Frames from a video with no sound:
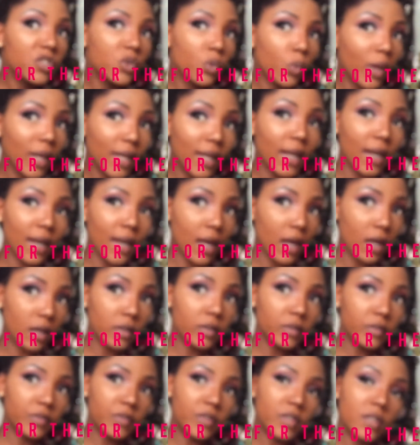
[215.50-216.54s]
to wear
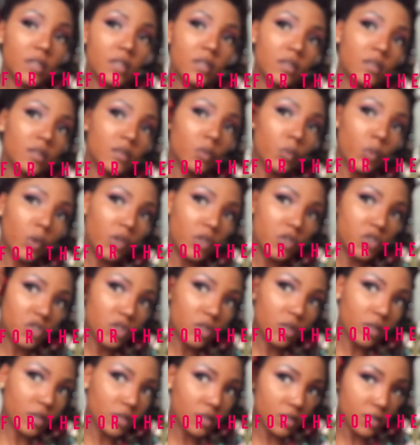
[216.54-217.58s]
gloves when you do
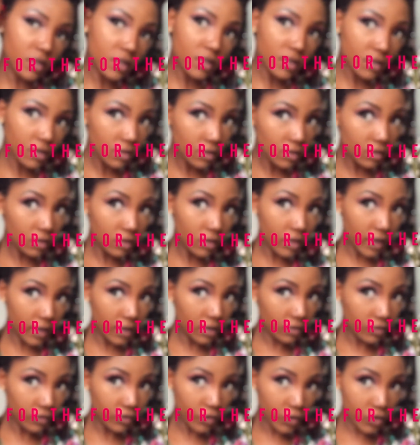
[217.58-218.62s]
this.
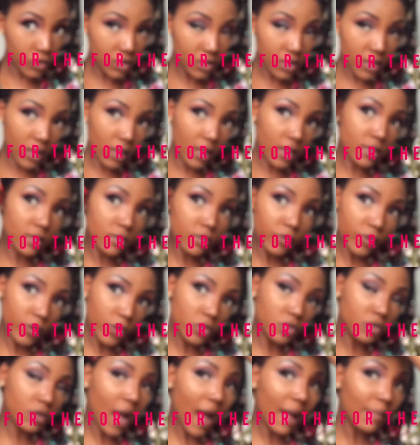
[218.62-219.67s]
Alright, first thing is
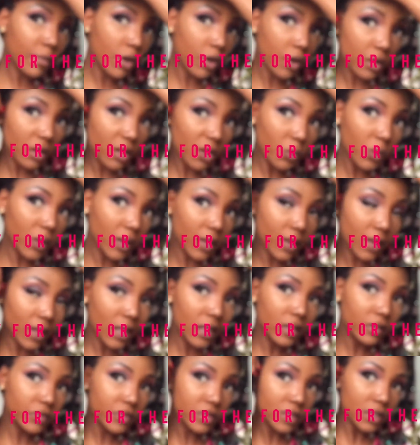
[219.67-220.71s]
first. I'm not gonna wear
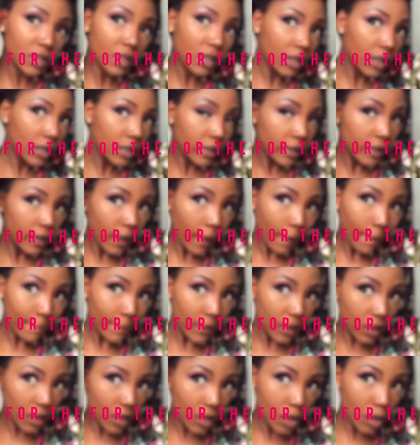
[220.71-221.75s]
gloves
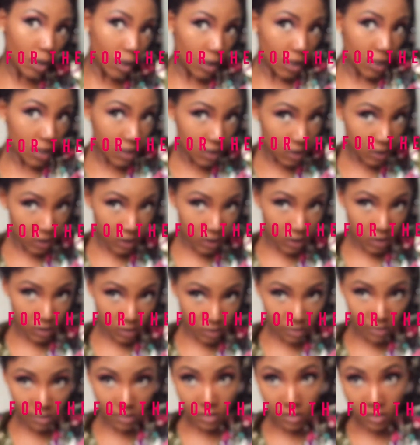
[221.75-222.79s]

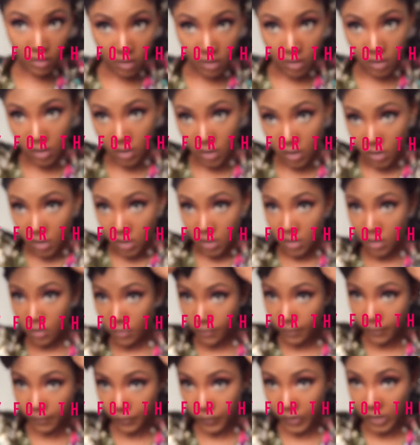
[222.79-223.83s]
because
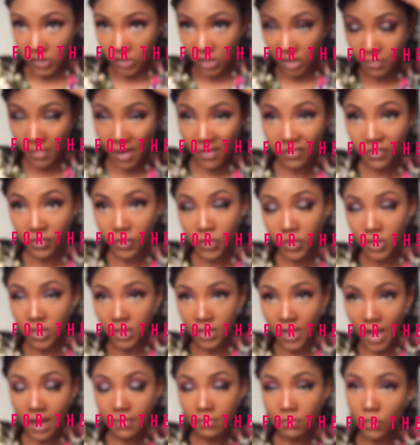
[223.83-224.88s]
it's not my first
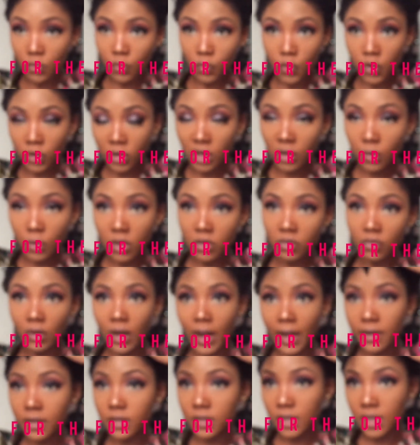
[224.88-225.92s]
time working with
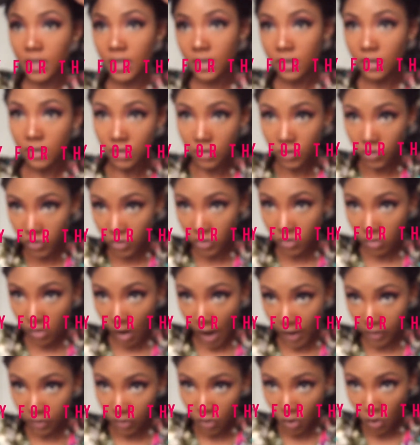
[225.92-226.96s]
relaxer. So
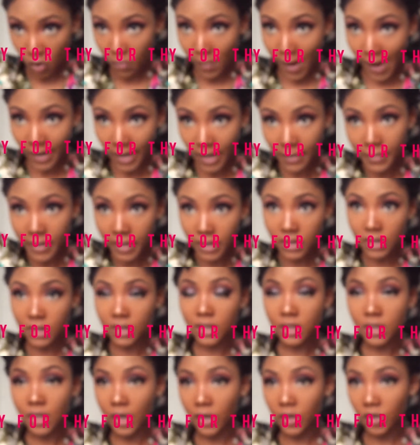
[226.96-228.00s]
I know my
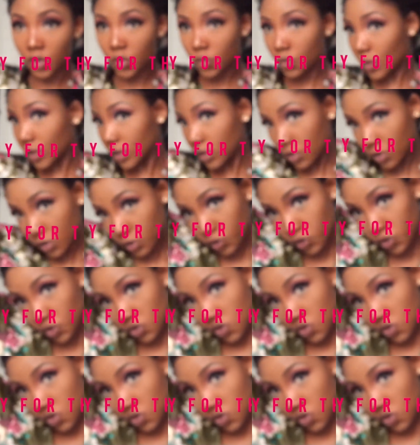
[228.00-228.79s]
limits, I know what not to